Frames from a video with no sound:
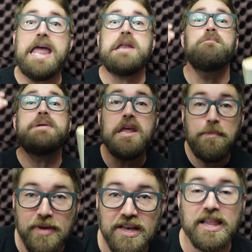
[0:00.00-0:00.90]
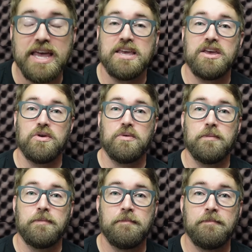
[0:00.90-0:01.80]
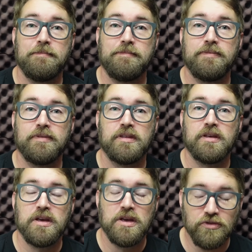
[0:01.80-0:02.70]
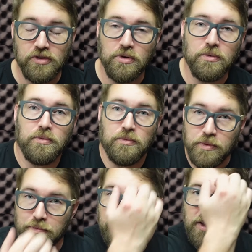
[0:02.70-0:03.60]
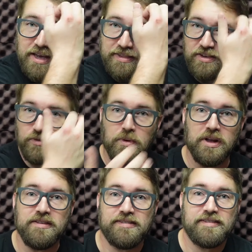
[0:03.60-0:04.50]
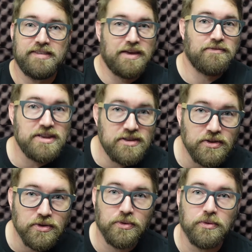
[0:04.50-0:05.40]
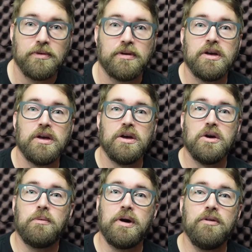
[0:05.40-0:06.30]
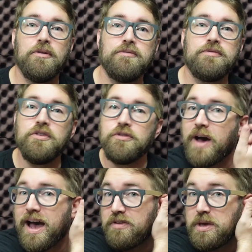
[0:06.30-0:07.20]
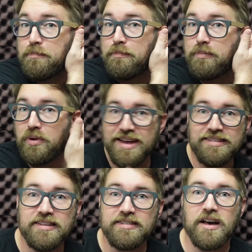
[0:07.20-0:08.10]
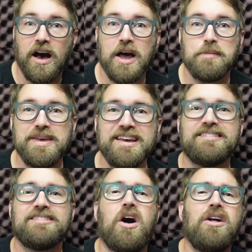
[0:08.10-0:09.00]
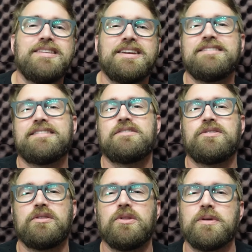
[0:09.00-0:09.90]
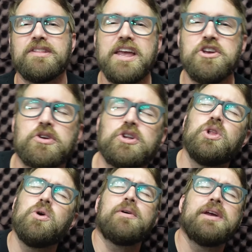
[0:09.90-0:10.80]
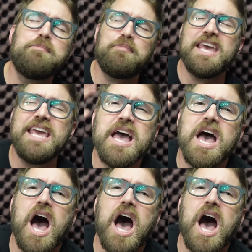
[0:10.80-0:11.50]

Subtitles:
and manipulate you. So when we look at this, what does David do? Well, in verse 5, he praises God. "Be exalted," he says to the Lord. "Let your glory be